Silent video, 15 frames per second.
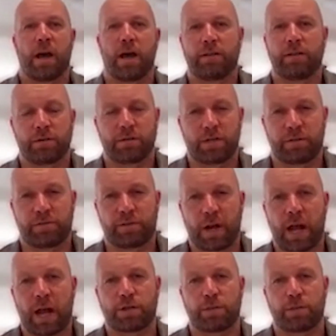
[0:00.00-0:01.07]
Those different
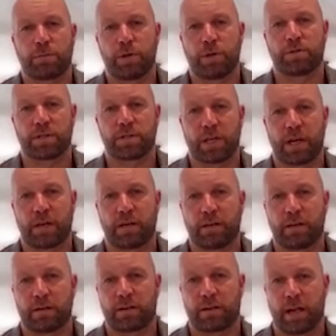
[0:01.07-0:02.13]
attributes that
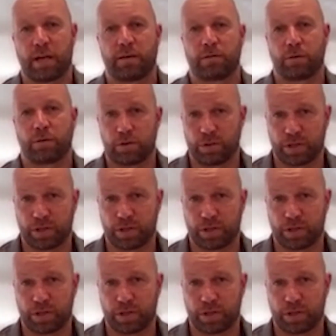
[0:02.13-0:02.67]
could